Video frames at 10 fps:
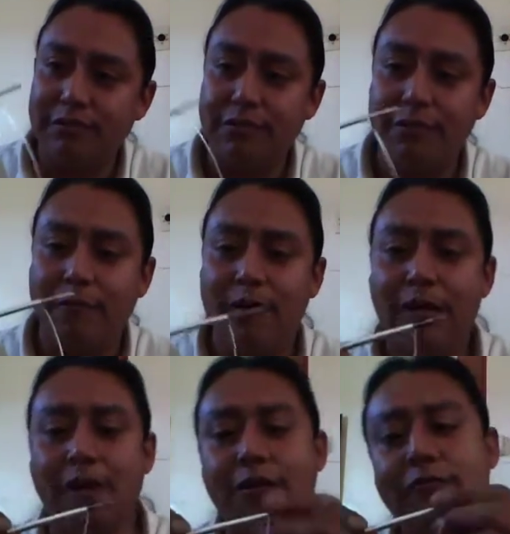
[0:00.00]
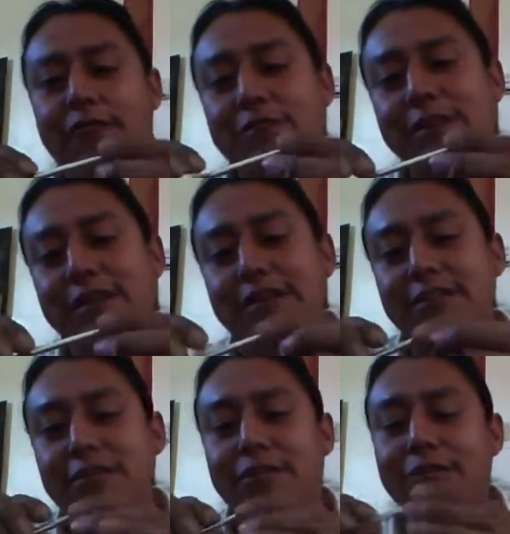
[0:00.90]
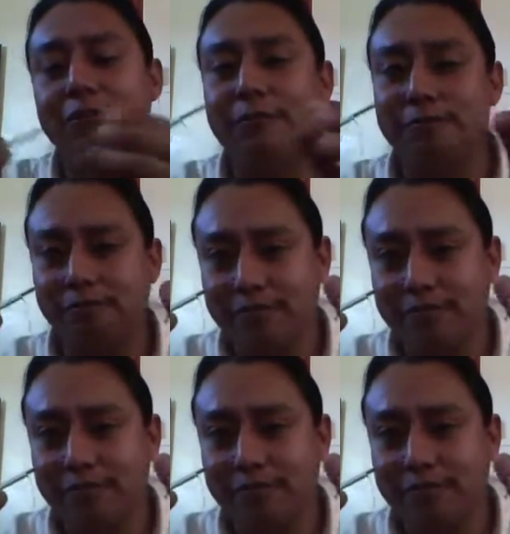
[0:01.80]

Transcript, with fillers: So I'll first make this coil,